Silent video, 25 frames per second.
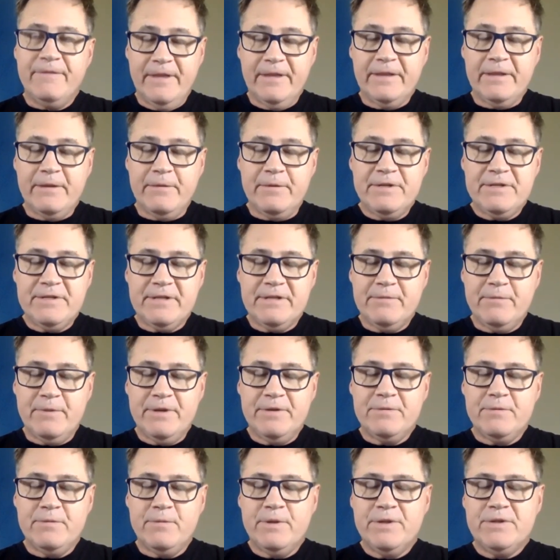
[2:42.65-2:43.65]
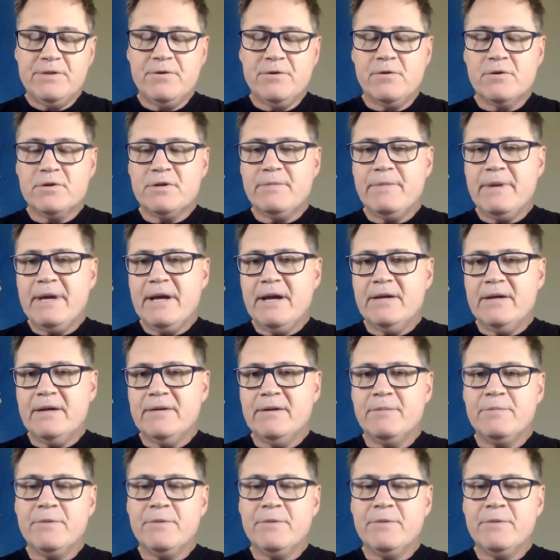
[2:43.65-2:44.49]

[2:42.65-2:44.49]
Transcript: thing that we talked about.